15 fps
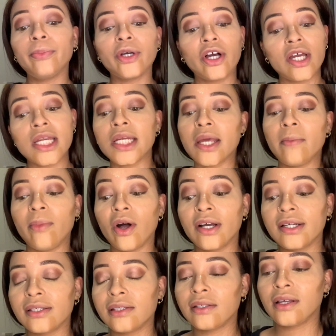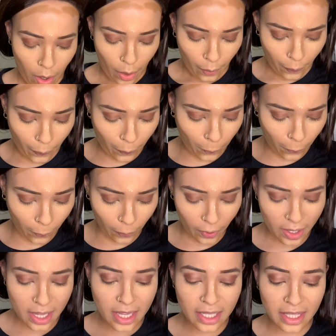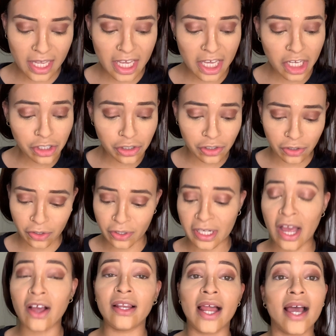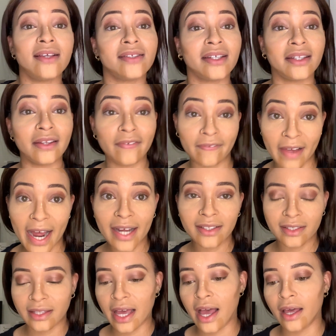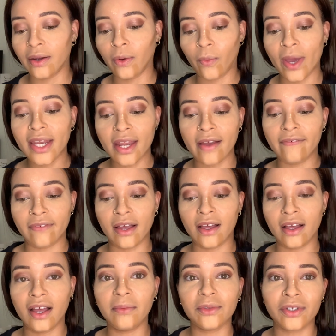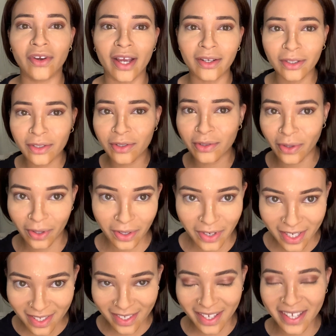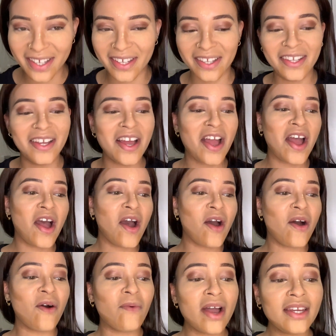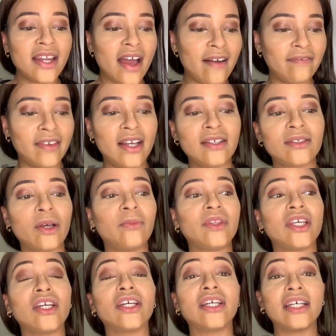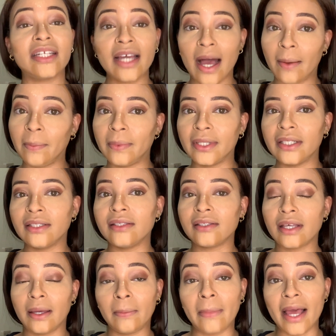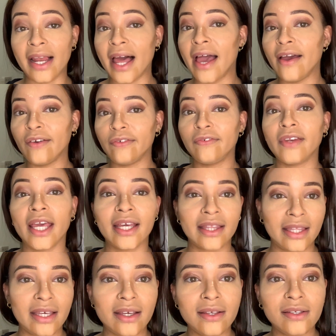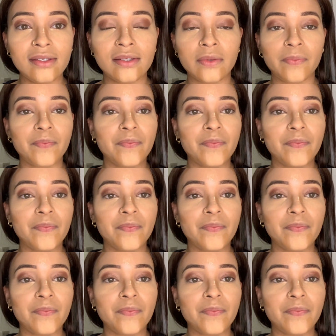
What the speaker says: put God in a box. The issue now lies in the fact that whenever, I'm sorry, I look so crazy. Whenever something good happens in my life like this,